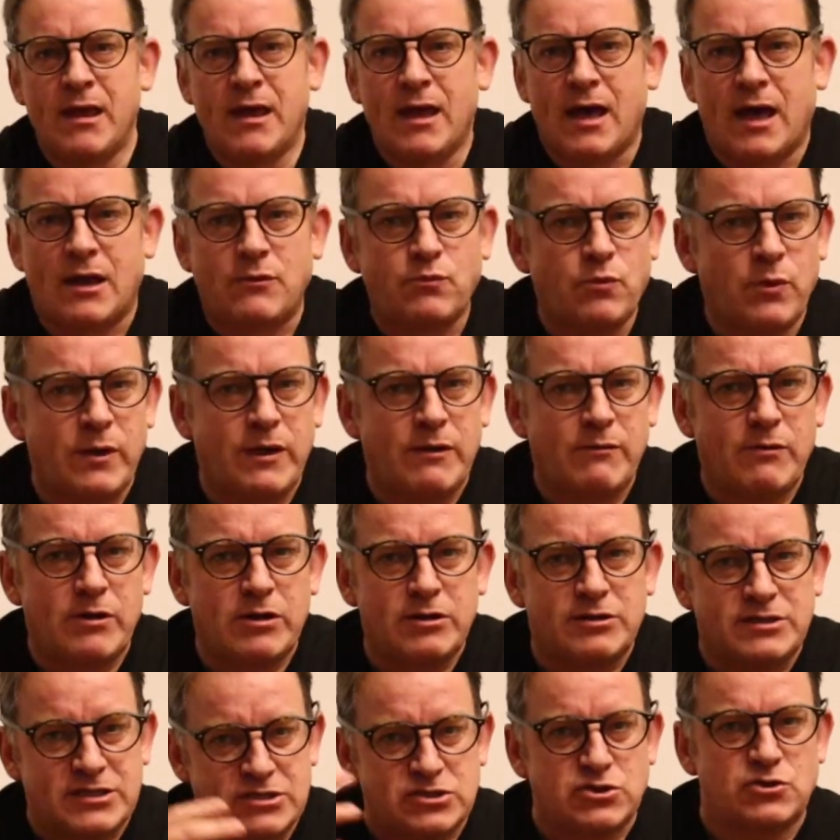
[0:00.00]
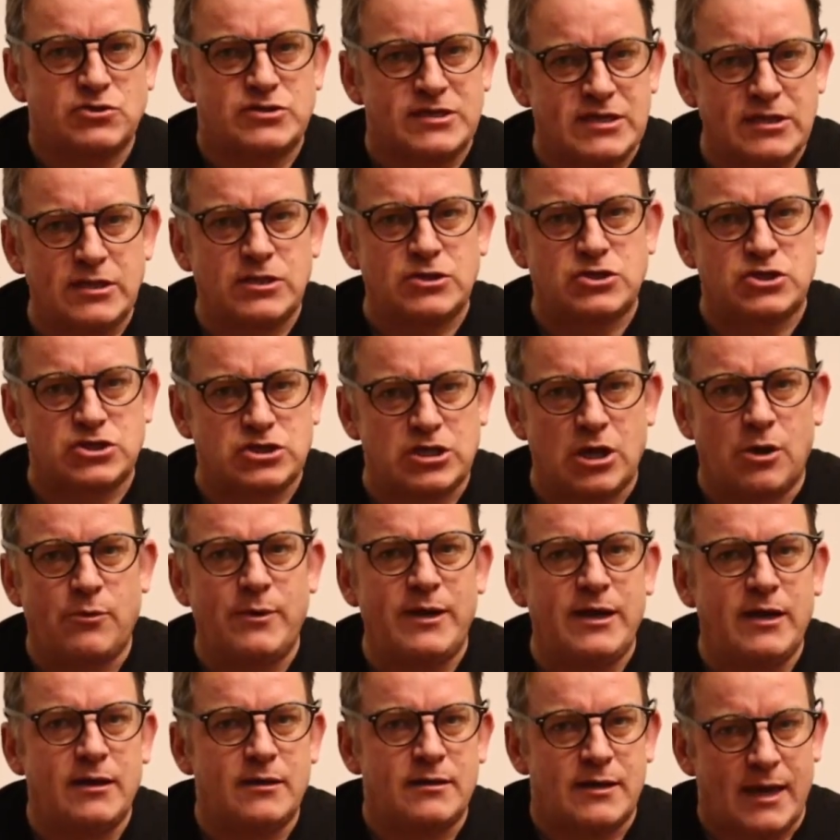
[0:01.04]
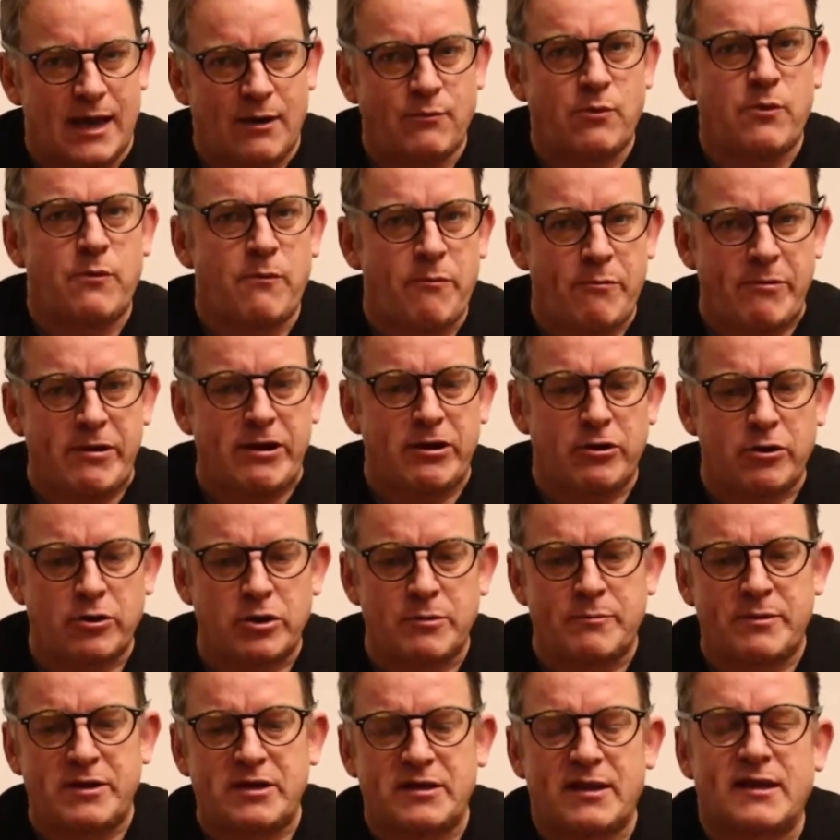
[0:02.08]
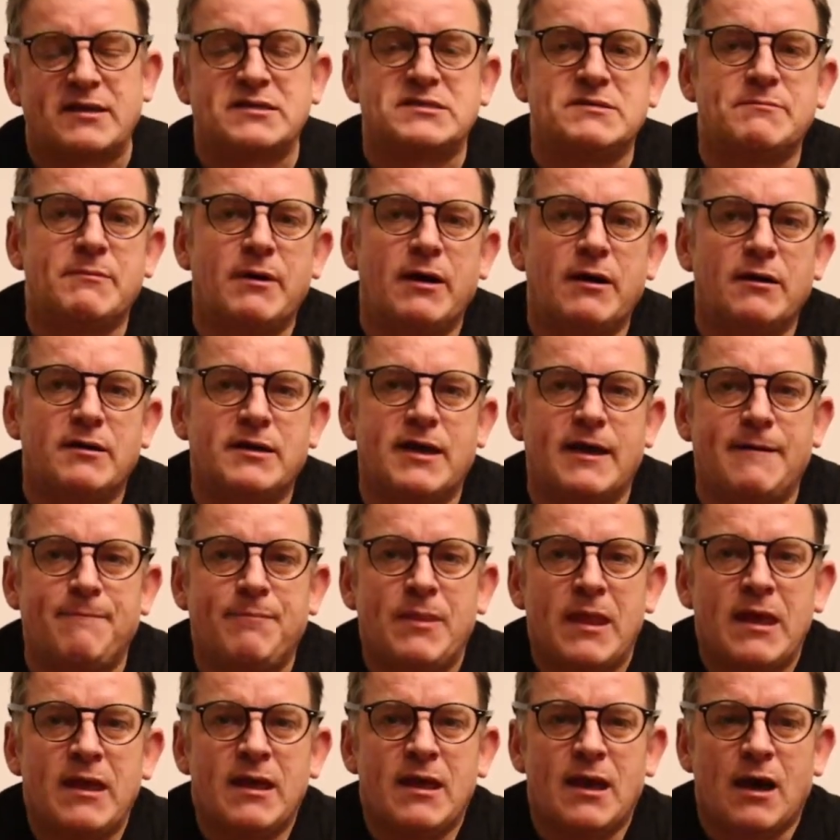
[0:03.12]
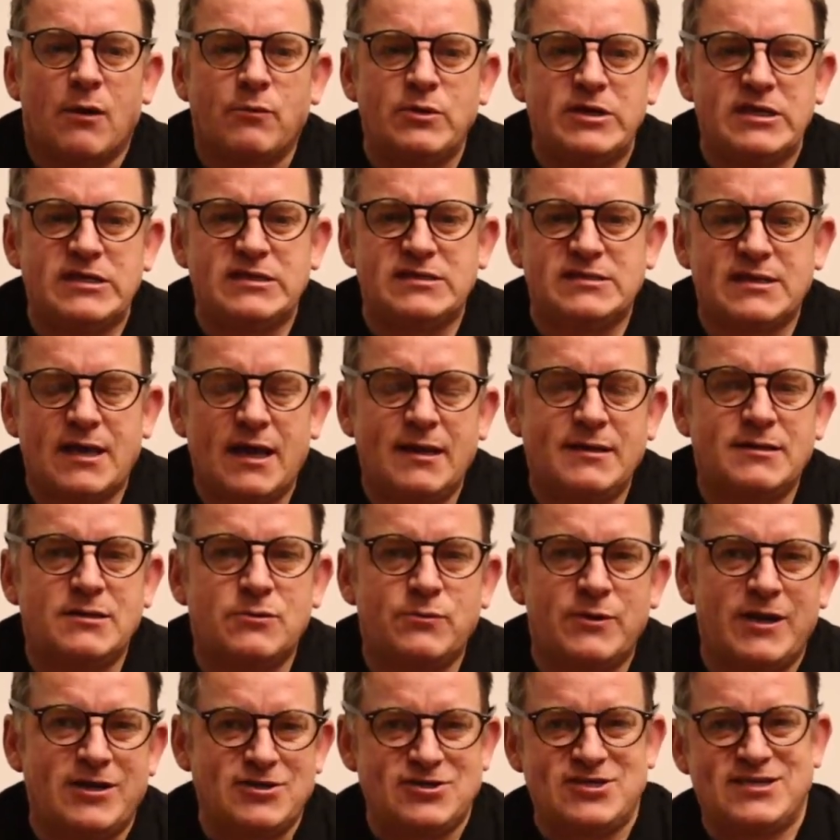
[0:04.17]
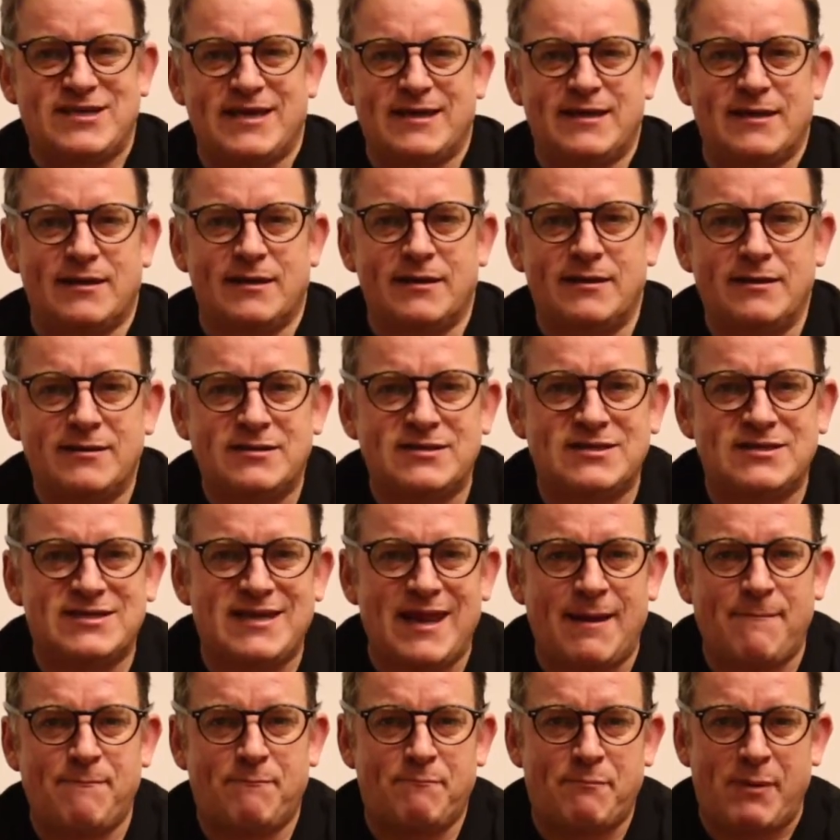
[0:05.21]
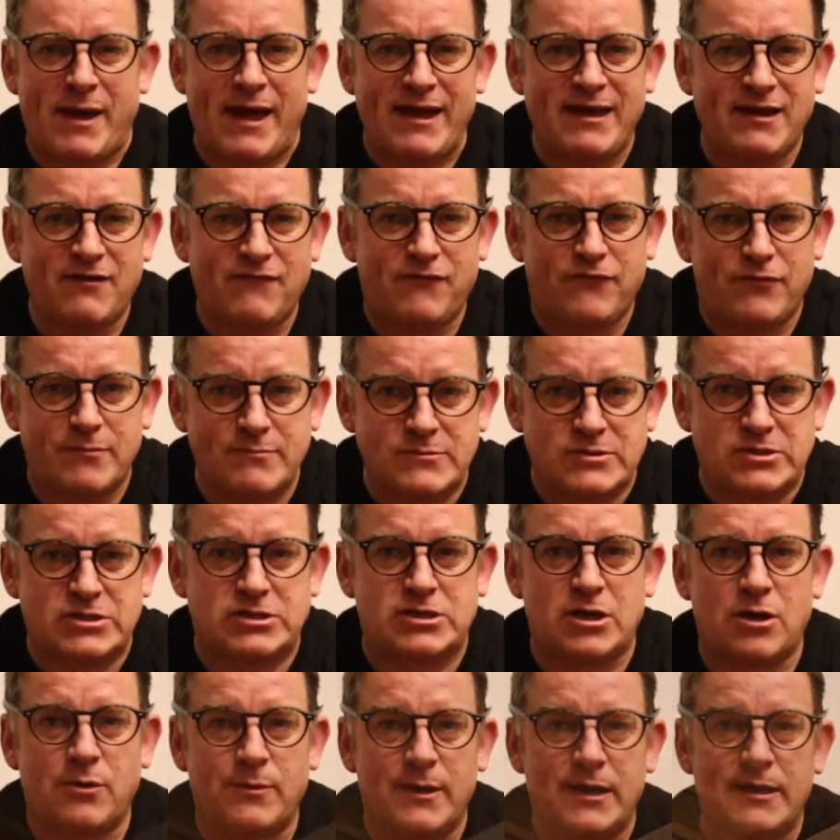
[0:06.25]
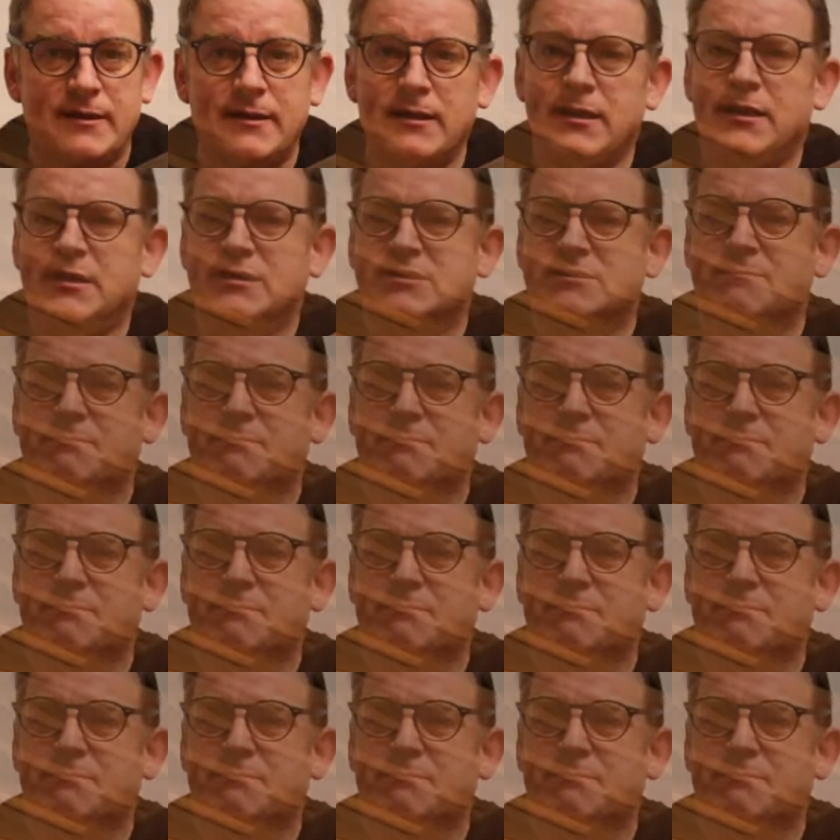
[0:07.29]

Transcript: and we were discussing the Stacky and how we were going to bring that to market, and we decided that we'd actually take a step back from Stacky to